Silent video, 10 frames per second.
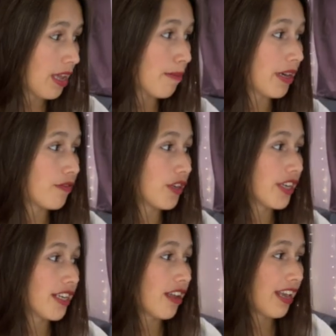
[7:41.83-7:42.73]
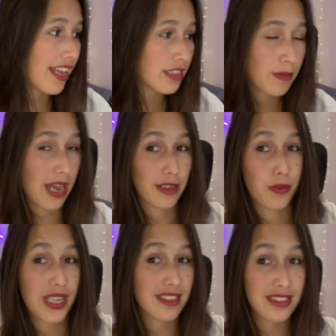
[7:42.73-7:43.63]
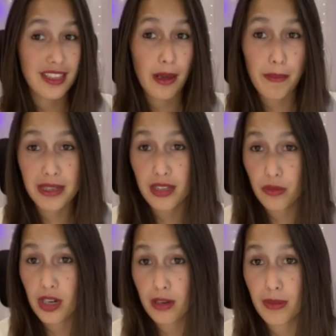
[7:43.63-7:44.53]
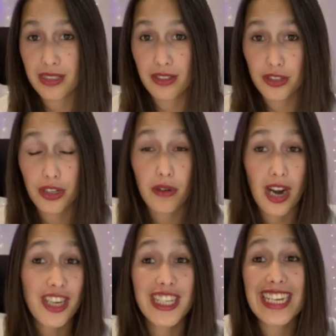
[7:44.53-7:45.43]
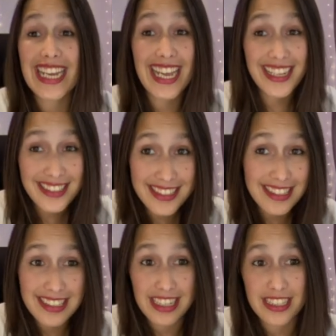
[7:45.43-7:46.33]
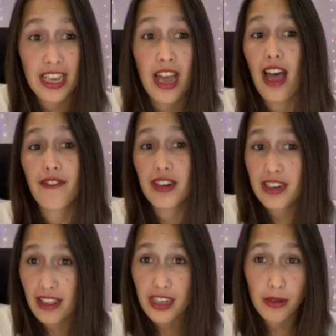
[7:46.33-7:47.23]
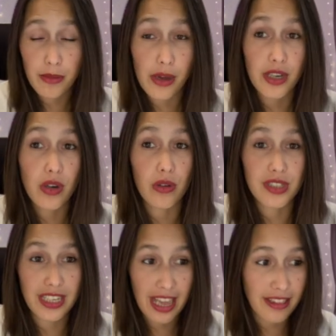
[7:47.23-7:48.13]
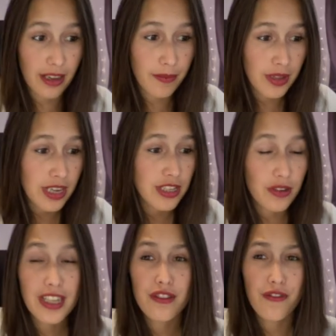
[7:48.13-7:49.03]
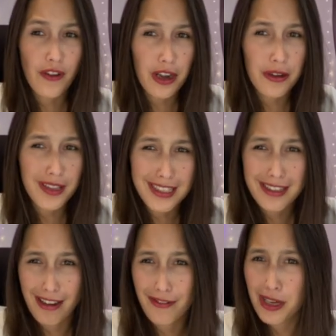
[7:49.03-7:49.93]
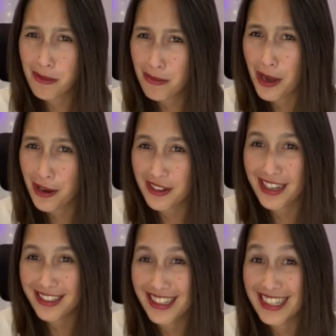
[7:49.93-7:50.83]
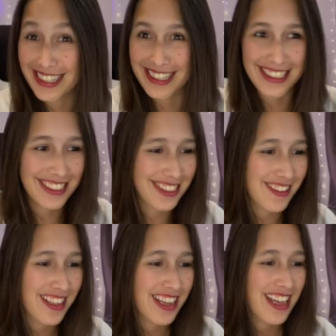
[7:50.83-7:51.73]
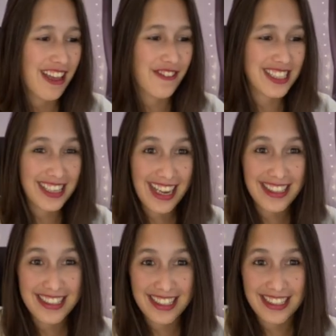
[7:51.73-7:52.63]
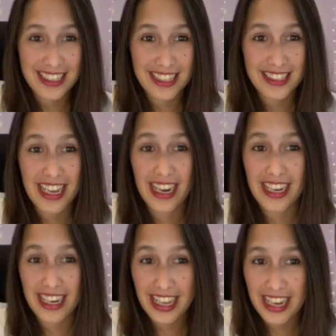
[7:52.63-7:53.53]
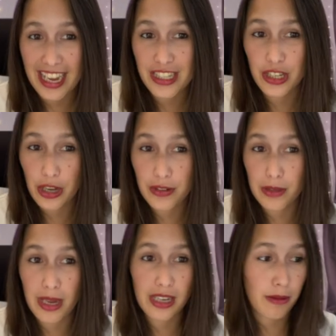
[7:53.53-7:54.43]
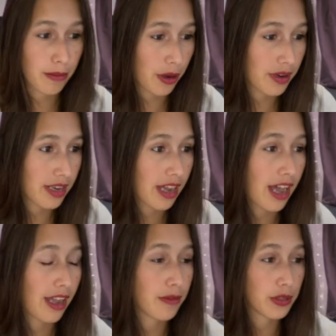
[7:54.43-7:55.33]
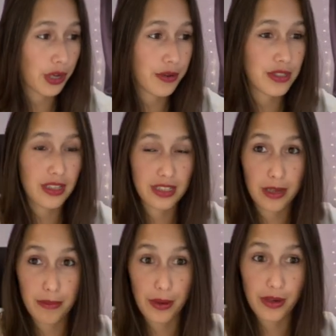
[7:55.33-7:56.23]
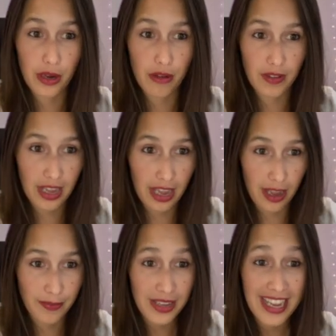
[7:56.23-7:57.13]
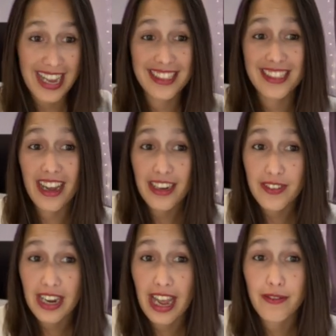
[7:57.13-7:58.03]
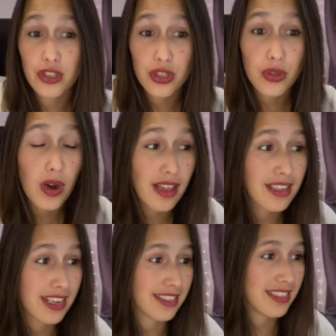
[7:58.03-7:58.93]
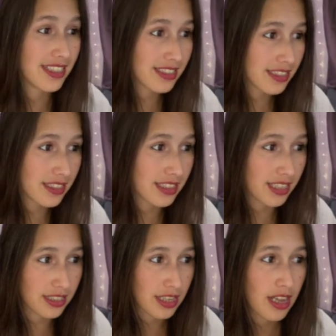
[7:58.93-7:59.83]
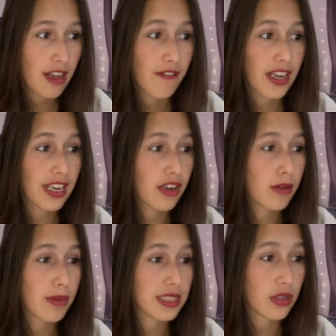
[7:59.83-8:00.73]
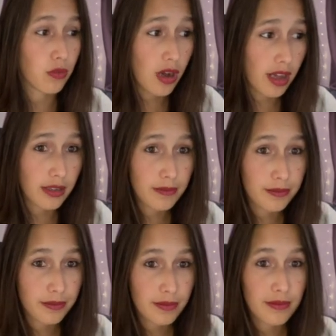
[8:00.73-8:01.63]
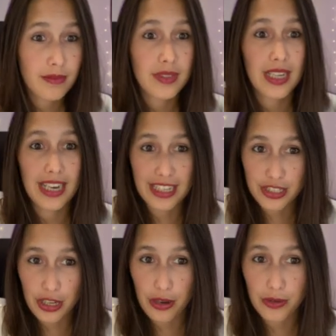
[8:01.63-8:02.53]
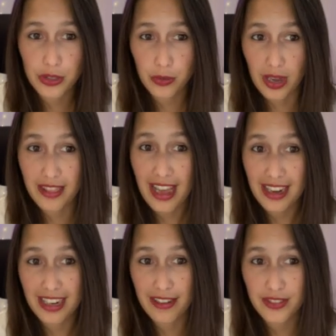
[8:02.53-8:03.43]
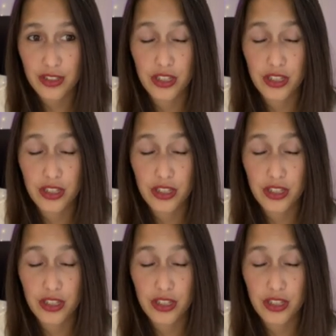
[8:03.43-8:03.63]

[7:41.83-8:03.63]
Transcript: But if we look in our layers panel, we can see that button 1 and button 2 are actually instances of another component altogether. So let's follow this kind of component lineage. If I select this instance and I click here to go to main component, I will go to this component over here. Inside of it, I have 2 other nested instances. If I click on button 1, let's go to where that lives.